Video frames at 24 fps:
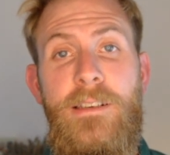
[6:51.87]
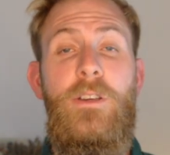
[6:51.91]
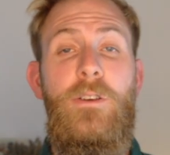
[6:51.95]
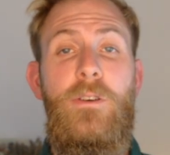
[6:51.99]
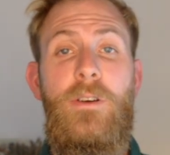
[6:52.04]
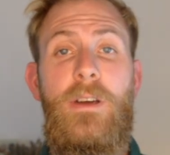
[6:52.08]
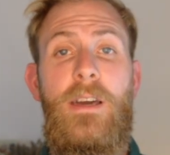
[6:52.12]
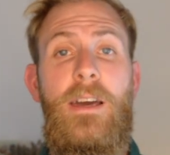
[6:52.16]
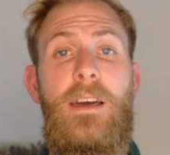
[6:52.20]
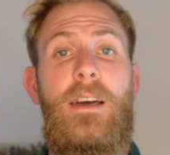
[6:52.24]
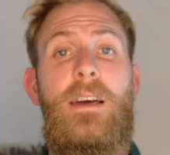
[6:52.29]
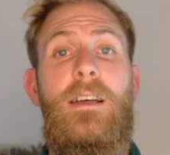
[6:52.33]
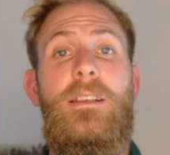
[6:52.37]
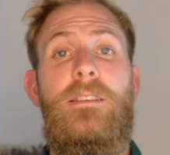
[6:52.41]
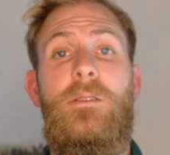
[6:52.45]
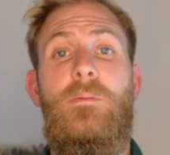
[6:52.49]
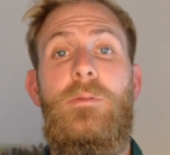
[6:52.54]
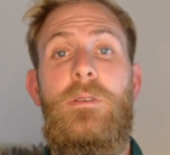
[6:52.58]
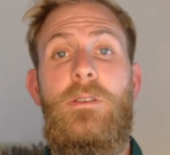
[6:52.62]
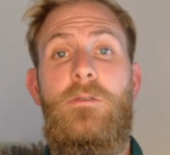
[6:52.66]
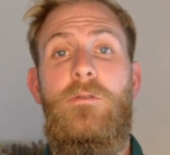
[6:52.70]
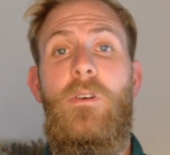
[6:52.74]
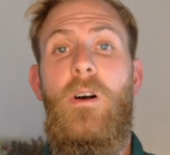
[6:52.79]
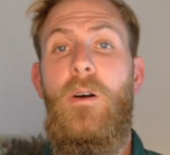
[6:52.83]
You can
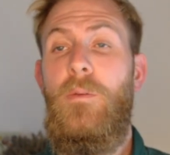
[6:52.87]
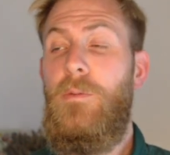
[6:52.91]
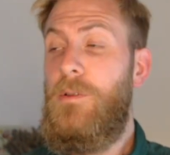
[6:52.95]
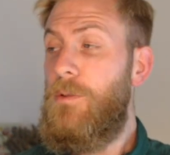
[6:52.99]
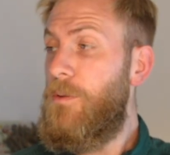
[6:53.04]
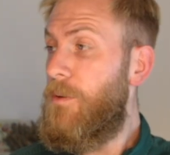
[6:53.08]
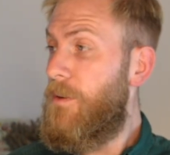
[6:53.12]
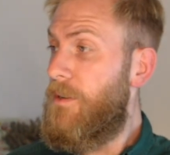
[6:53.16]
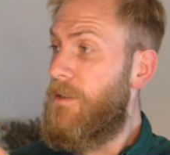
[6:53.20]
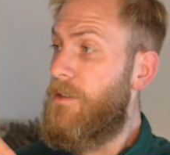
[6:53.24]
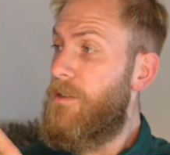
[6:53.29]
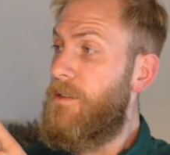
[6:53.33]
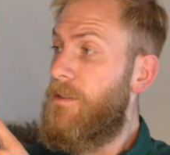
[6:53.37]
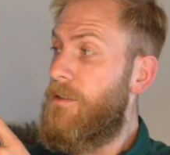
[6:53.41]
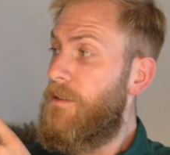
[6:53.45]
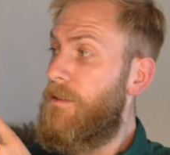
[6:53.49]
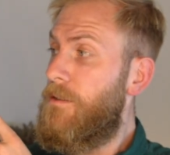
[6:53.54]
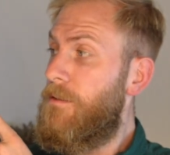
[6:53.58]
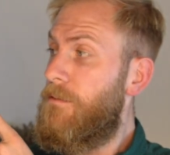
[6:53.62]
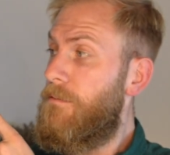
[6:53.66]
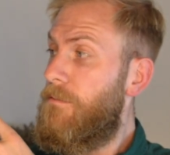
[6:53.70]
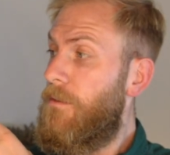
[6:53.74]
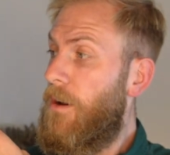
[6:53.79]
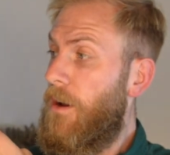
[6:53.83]
subscribe to us
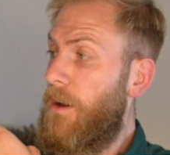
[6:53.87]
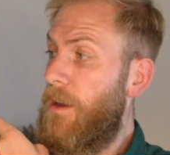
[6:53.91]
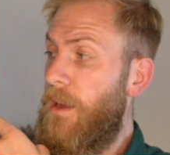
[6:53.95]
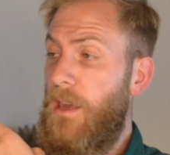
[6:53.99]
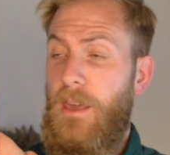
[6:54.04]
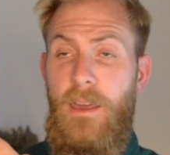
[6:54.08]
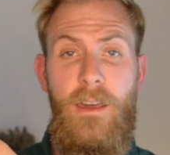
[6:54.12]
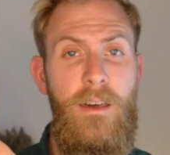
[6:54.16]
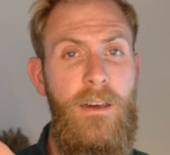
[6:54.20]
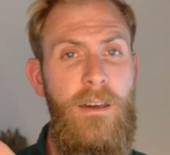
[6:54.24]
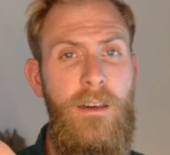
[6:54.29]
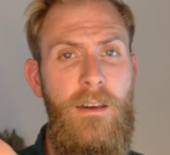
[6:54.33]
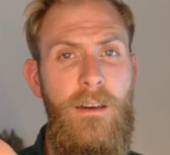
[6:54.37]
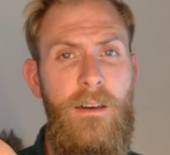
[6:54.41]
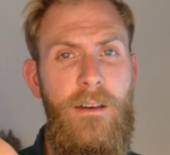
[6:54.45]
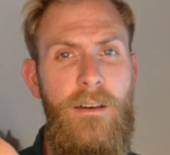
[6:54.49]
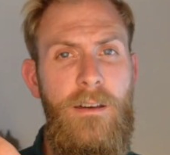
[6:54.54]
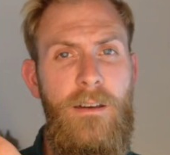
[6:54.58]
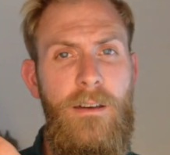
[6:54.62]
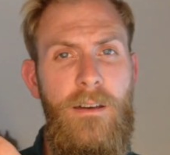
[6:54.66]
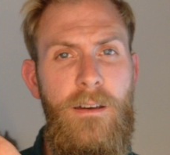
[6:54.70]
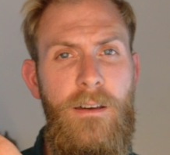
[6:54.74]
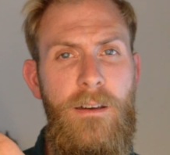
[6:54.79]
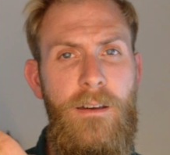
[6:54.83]
right here,
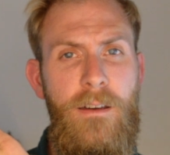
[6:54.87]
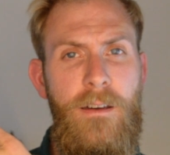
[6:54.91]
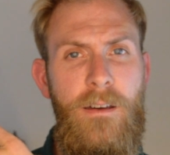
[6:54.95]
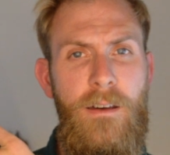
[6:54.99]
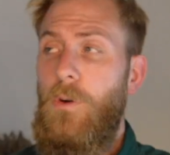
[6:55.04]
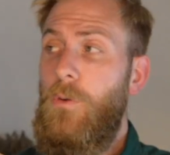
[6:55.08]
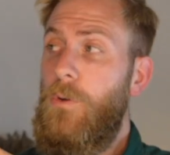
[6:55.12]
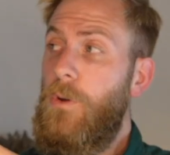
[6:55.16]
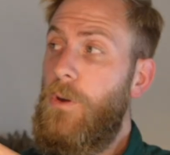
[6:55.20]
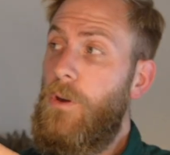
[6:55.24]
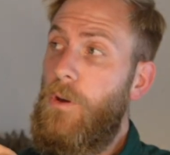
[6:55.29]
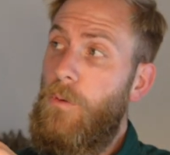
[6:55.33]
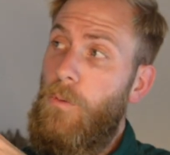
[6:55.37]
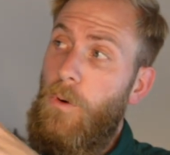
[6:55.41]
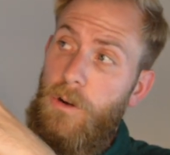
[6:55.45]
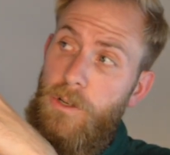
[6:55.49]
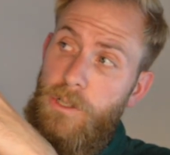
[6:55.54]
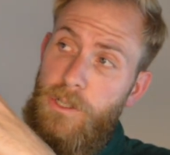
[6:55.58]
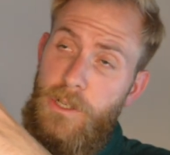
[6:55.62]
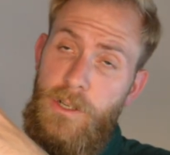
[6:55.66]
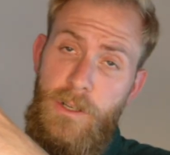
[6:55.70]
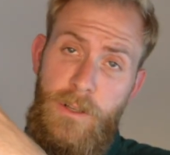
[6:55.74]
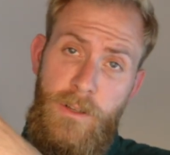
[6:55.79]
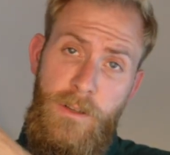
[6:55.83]
or you could
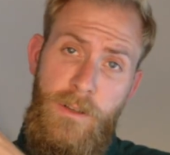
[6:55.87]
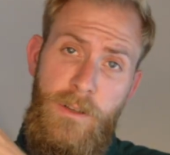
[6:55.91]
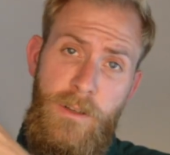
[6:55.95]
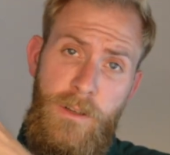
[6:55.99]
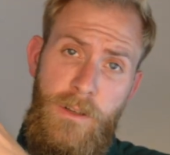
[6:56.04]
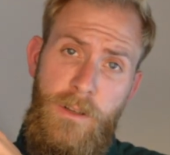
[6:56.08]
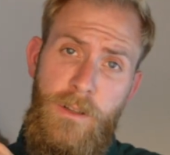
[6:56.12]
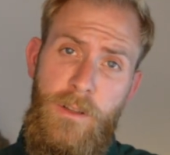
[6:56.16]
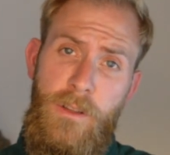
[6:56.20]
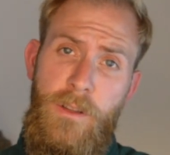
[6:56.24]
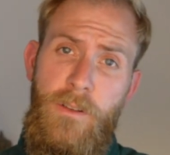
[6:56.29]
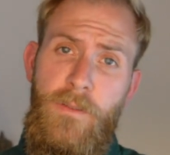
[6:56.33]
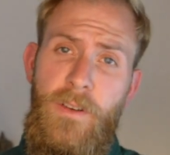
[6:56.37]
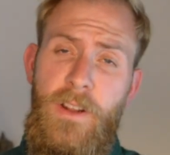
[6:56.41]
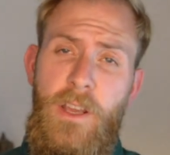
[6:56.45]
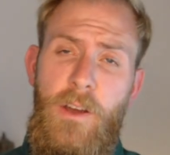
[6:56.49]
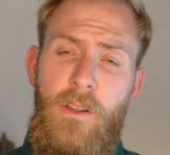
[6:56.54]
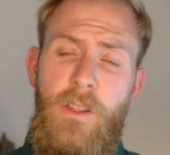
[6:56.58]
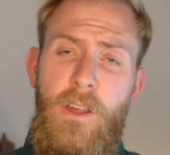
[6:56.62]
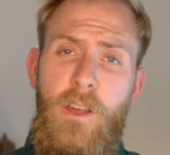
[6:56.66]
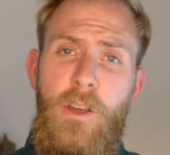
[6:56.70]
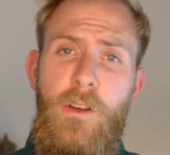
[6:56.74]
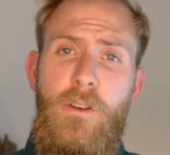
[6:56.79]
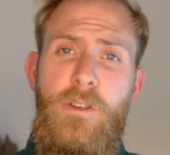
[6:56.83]
watch the video
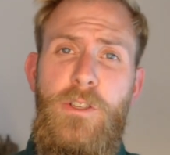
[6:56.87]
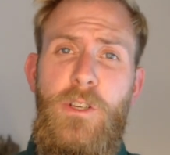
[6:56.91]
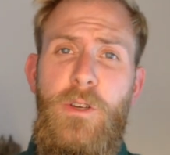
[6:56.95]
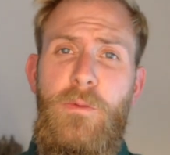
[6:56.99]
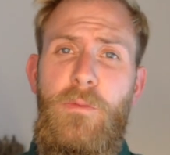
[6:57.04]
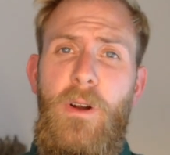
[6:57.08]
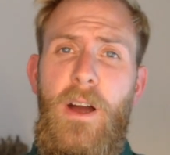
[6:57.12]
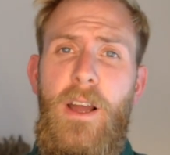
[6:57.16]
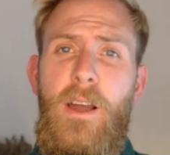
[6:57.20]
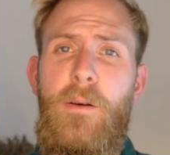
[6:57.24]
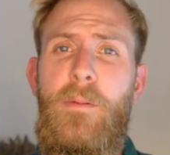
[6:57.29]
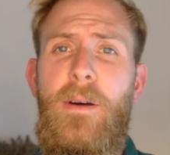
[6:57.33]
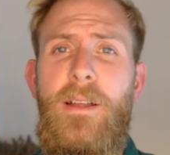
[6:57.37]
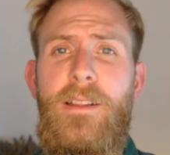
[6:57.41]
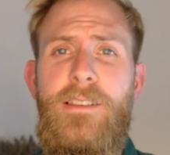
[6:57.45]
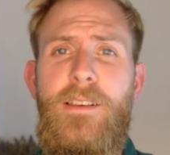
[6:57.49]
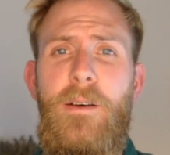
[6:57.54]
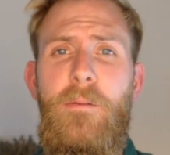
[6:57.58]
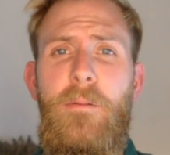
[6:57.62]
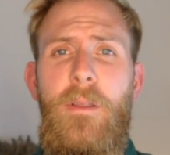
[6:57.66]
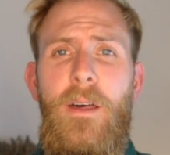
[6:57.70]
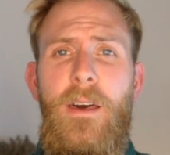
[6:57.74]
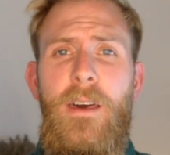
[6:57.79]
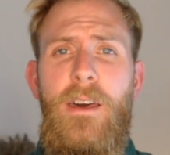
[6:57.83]
that YouTube recommends
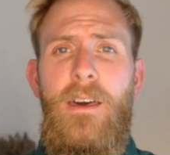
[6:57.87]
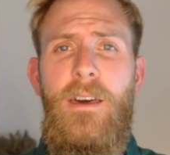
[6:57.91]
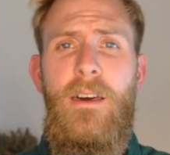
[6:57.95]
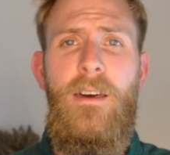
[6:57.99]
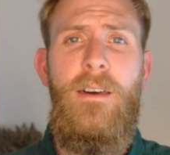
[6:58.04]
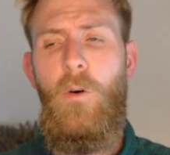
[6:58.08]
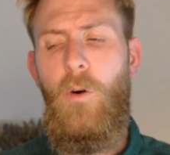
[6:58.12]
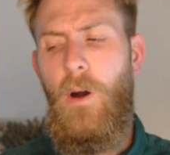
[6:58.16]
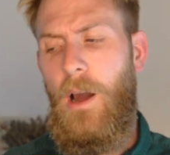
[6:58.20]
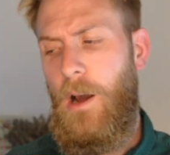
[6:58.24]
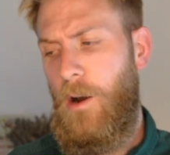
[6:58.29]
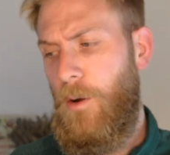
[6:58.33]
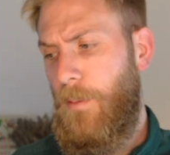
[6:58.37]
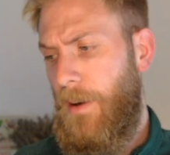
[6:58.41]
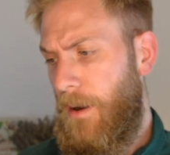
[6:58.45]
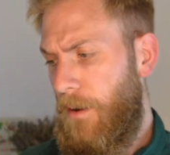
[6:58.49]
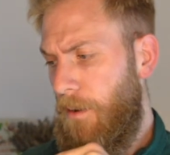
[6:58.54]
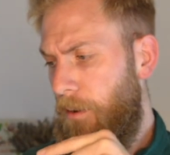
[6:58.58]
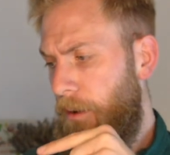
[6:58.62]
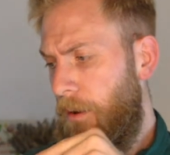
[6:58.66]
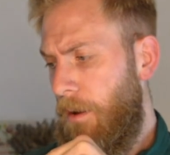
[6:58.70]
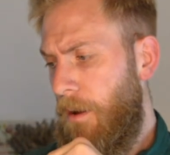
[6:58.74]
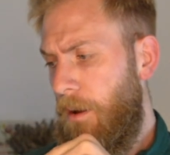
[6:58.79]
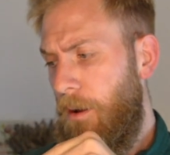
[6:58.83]
up there, or how
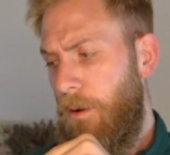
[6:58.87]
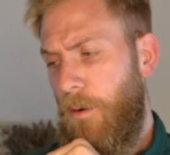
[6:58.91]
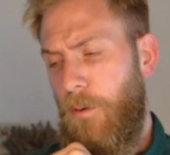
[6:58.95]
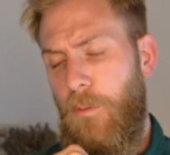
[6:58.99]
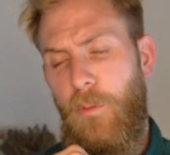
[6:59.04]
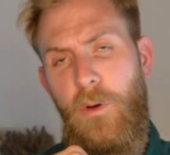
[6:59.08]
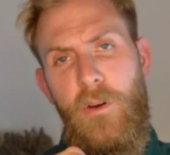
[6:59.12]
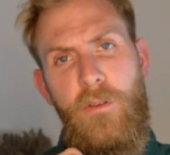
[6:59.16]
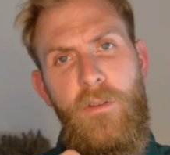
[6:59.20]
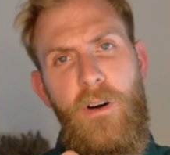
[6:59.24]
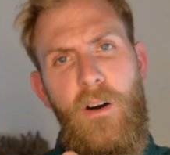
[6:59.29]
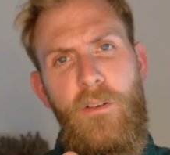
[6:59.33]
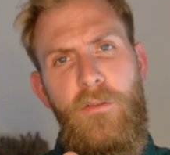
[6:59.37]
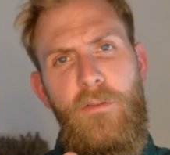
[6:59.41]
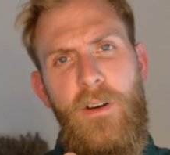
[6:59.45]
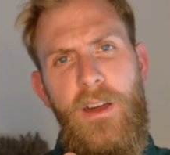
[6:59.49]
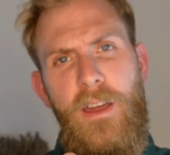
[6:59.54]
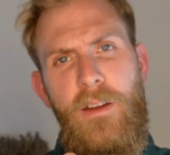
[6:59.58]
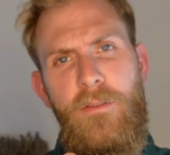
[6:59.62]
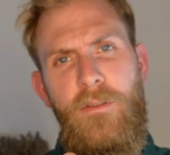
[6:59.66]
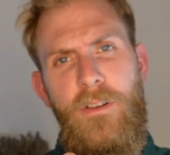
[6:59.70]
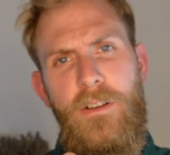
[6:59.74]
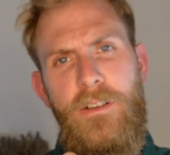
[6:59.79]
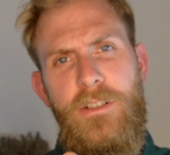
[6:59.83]
about one of our
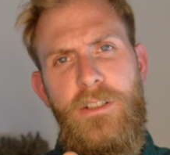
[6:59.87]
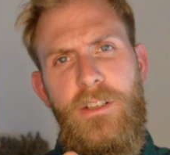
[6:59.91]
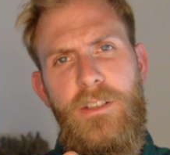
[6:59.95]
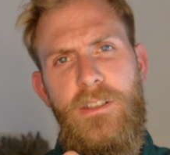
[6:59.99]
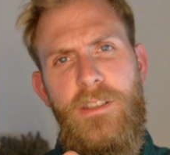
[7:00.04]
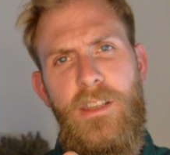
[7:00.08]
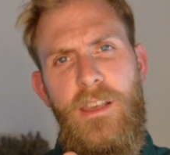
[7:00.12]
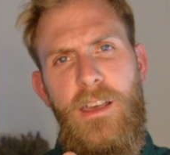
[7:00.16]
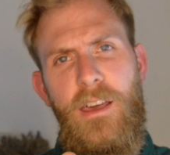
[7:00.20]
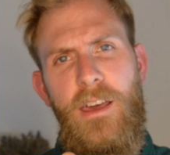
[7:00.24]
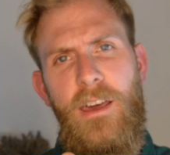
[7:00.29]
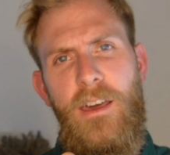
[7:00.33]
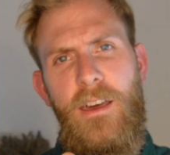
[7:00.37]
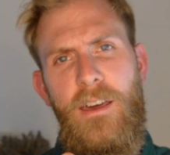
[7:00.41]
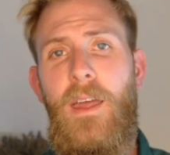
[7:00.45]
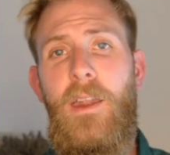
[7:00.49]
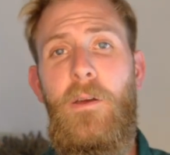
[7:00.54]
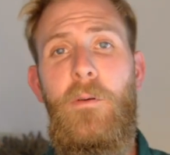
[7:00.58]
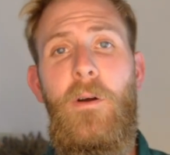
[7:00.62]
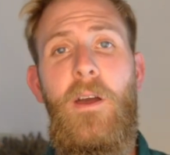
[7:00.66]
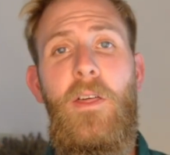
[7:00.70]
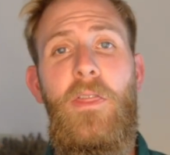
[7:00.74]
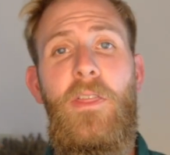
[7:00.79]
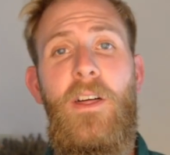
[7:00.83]
favourites just there.
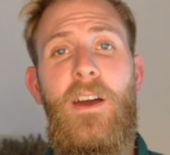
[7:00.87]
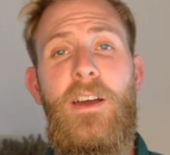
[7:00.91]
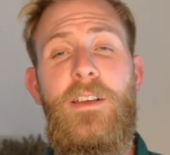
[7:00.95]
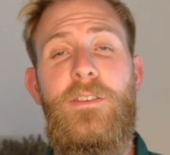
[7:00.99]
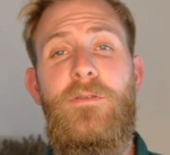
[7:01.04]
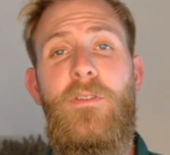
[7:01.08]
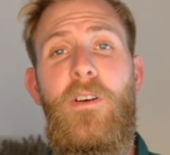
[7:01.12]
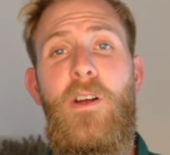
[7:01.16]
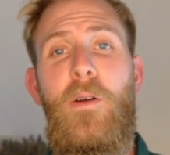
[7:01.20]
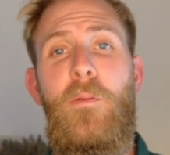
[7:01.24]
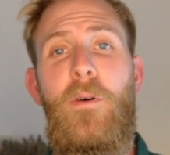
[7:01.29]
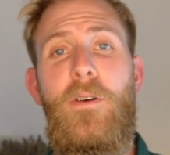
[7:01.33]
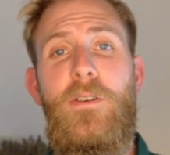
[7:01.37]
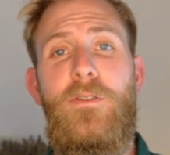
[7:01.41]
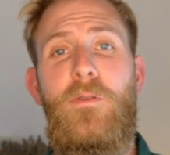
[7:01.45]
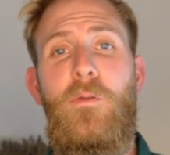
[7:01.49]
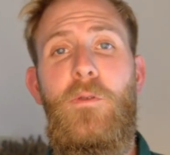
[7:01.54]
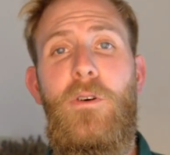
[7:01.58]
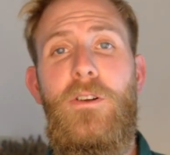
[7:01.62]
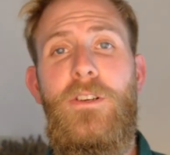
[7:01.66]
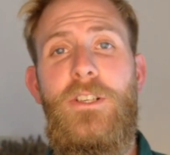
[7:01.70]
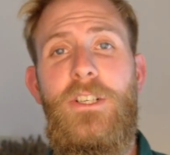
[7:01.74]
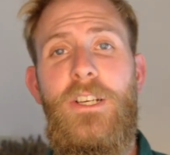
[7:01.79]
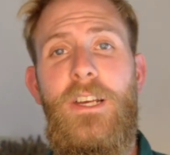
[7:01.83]
Anyway, thanks very much for
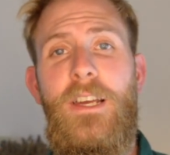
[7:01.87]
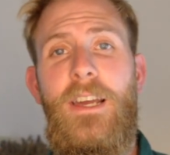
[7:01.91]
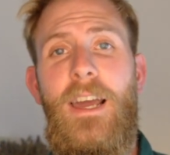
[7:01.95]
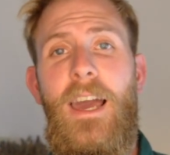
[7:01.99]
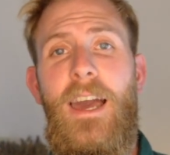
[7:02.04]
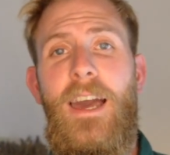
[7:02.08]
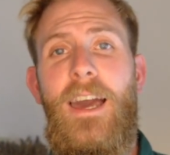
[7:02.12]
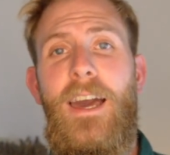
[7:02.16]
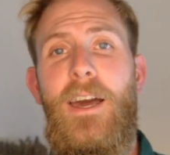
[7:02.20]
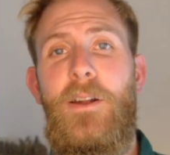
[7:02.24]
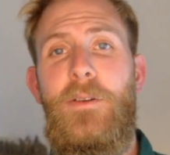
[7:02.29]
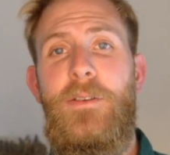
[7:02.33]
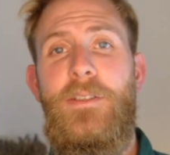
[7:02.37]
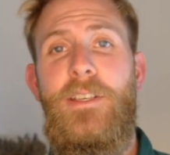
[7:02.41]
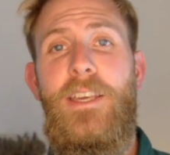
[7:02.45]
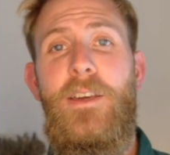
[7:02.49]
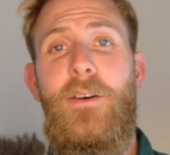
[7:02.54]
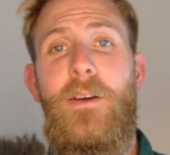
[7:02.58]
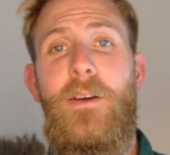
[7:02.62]
watching, and see you